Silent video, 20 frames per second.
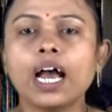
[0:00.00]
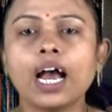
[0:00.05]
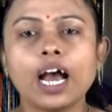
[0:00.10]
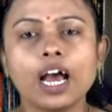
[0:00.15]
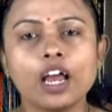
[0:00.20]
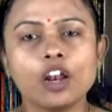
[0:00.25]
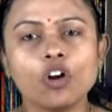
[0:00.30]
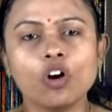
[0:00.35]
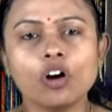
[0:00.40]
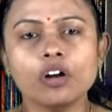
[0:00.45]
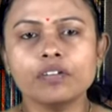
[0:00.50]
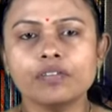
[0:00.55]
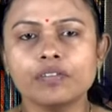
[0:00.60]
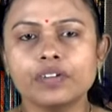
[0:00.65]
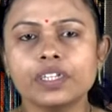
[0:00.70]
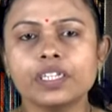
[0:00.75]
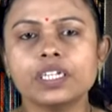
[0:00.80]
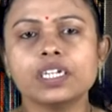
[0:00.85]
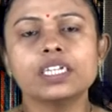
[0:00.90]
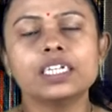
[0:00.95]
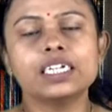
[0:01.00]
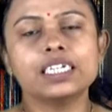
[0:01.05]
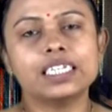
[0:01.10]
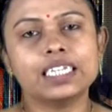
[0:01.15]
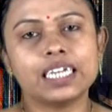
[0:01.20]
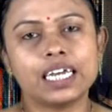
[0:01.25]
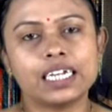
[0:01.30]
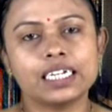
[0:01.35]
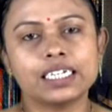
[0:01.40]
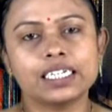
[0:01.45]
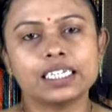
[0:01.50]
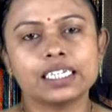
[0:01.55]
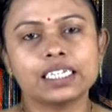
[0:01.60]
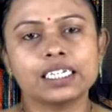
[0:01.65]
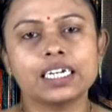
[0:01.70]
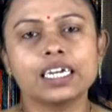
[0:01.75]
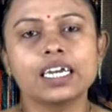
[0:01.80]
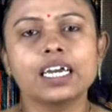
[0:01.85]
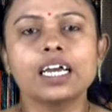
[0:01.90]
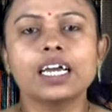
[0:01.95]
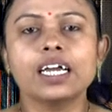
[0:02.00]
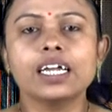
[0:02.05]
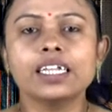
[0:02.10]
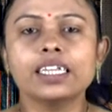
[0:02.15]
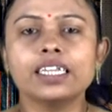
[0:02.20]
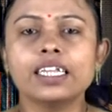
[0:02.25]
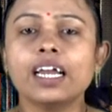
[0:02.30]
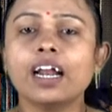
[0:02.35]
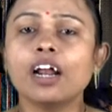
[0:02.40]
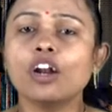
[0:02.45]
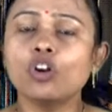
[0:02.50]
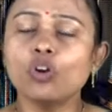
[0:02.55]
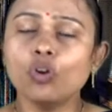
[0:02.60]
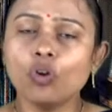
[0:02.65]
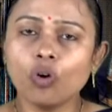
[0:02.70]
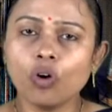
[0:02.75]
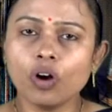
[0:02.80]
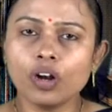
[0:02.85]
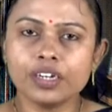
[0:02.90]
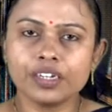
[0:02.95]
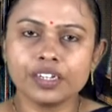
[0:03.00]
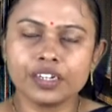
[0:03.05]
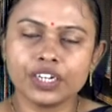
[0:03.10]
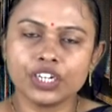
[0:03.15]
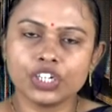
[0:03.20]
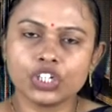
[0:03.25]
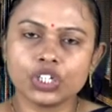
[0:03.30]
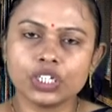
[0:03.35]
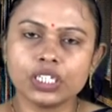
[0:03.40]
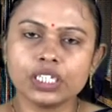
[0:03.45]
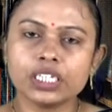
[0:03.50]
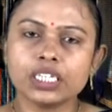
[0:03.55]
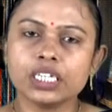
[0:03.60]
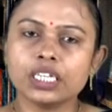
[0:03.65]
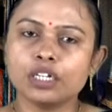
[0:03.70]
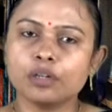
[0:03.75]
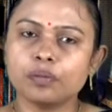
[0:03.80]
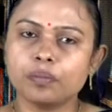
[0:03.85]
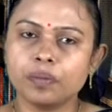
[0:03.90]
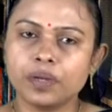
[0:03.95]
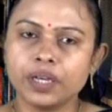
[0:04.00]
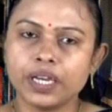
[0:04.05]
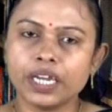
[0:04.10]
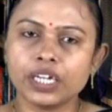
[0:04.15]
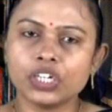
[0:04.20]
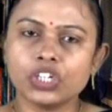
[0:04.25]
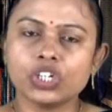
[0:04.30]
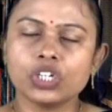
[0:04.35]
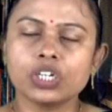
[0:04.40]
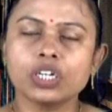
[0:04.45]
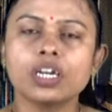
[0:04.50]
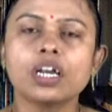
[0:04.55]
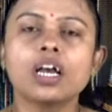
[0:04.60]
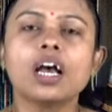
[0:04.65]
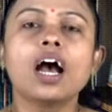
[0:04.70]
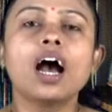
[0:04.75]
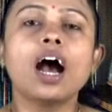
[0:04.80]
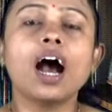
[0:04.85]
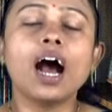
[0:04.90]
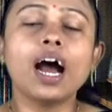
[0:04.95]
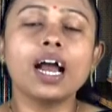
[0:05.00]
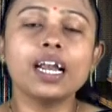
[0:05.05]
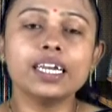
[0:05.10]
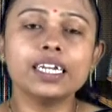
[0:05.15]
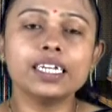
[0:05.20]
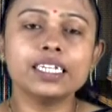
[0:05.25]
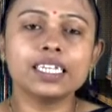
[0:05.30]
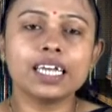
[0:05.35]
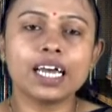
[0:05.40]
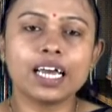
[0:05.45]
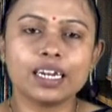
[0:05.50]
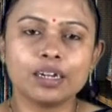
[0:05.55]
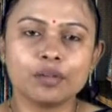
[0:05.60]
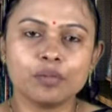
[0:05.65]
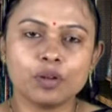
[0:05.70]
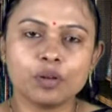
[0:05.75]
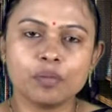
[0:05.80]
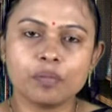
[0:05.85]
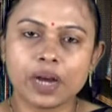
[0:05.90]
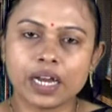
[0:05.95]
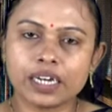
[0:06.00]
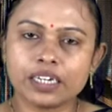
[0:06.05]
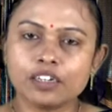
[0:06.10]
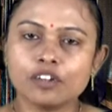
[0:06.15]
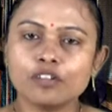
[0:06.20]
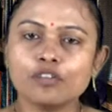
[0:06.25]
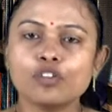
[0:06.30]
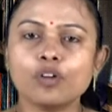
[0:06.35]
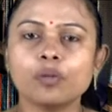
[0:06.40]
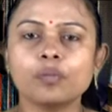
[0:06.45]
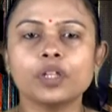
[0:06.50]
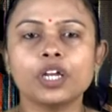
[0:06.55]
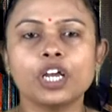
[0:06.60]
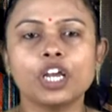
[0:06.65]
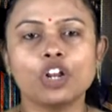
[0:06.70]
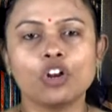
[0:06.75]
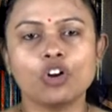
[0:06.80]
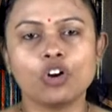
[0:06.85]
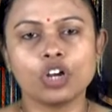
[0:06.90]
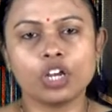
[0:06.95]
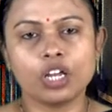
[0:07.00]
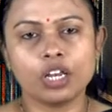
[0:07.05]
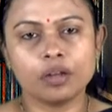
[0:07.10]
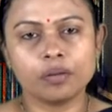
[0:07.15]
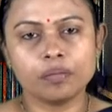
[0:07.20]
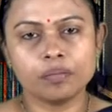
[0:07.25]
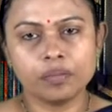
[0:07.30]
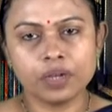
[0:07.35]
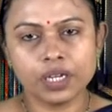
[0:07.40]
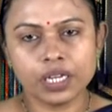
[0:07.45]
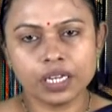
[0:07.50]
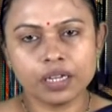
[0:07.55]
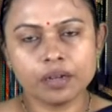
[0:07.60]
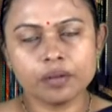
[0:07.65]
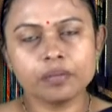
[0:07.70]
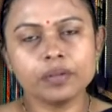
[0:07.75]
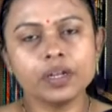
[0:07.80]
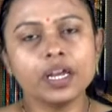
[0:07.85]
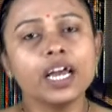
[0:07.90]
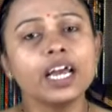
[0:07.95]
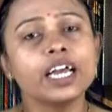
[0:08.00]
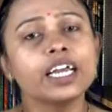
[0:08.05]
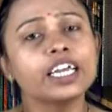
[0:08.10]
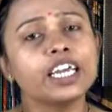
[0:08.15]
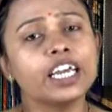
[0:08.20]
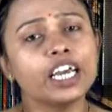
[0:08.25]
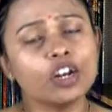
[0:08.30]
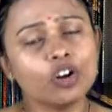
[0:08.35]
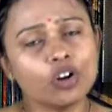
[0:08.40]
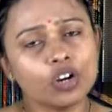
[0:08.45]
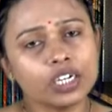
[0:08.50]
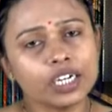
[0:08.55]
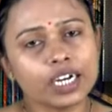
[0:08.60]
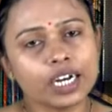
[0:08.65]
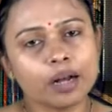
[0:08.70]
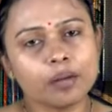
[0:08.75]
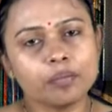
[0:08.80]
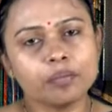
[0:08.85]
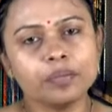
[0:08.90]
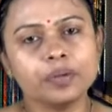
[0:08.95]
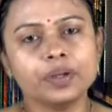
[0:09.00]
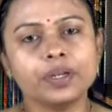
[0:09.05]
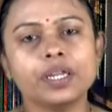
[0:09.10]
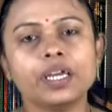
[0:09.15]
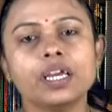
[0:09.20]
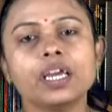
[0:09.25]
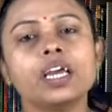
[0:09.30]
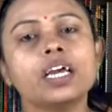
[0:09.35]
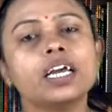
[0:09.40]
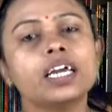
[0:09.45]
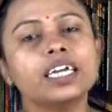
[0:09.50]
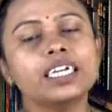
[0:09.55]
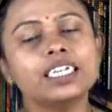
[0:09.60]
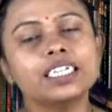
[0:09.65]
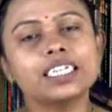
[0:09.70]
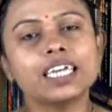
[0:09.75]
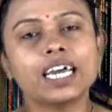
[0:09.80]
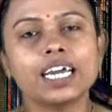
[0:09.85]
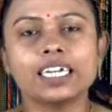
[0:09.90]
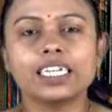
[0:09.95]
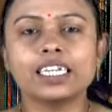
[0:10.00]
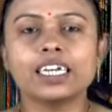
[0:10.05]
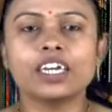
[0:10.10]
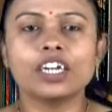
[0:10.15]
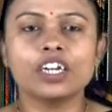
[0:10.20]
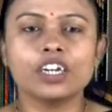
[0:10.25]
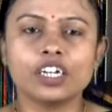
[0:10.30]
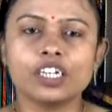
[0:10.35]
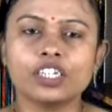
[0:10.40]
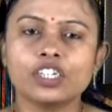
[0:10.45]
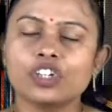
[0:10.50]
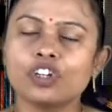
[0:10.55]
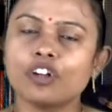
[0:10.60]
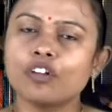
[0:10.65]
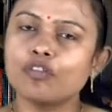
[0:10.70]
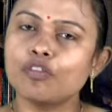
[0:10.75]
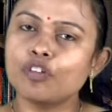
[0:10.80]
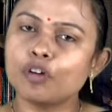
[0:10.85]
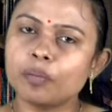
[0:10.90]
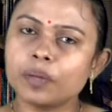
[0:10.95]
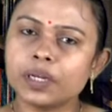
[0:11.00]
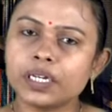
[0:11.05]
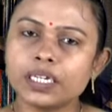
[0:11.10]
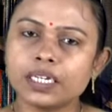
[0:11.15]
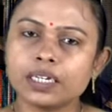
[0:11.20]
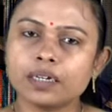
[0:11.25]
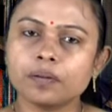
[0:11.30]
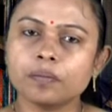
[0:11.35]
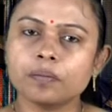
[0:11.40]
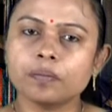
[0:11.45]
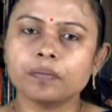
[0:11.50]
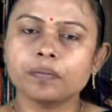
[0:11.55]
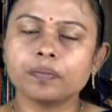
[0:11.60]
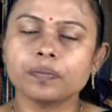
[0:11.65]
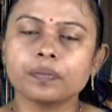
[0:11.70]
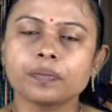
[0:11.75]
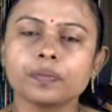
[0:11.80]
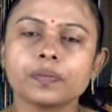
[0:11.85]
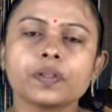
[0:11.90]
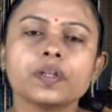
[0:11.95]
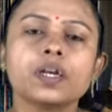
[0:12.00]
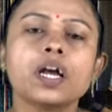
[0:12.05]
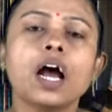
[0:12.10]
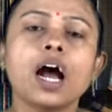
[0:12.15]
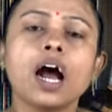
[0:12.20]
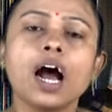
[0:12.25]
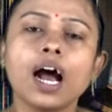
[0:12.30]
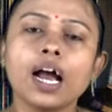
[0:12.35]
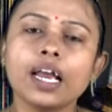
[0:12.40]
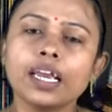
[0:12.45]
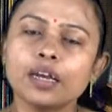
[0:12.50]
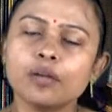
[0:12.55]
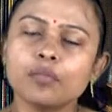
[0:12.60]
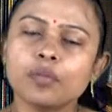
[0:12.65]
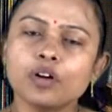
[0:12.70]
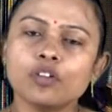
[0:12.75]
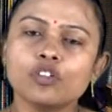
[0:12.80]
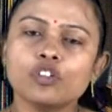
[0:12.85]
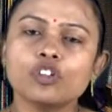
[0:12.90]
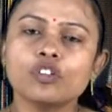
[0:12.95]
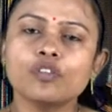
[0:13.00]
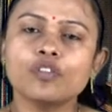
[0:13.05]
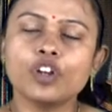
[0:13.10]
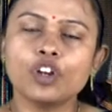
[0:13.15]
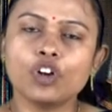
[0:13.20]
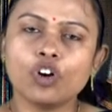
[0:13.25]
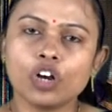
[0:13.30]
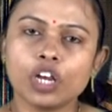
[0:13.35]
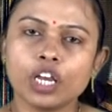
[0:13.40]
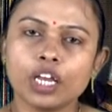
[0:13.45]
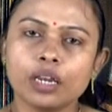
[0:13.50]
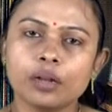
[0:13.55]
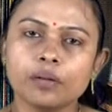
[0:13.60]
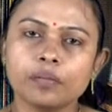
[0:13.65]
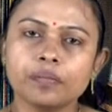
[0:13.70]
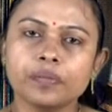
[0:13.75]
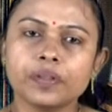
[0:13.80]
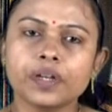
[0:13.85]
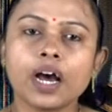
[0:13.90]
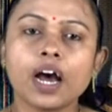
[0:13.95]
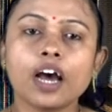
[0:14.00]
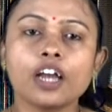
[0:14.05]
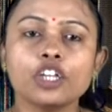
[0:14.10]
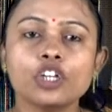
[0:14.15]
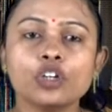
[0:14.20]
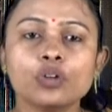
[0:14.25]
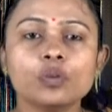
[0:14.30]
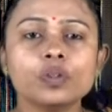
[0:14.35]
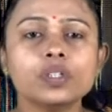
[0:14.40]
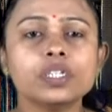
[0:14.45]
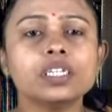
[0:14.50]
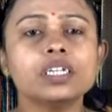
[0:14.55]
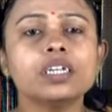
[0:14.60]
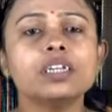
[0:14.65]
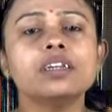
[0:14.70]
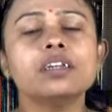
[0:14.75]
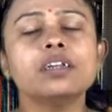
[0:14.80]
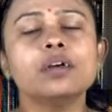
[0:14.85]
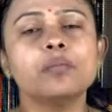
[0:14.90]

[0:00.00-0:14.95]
along with the cells. There are no alterations in the pH. Undesirable matter from the inoculum medium cannot accompany inside the industrial fermenter. High amounts of inoculum are used in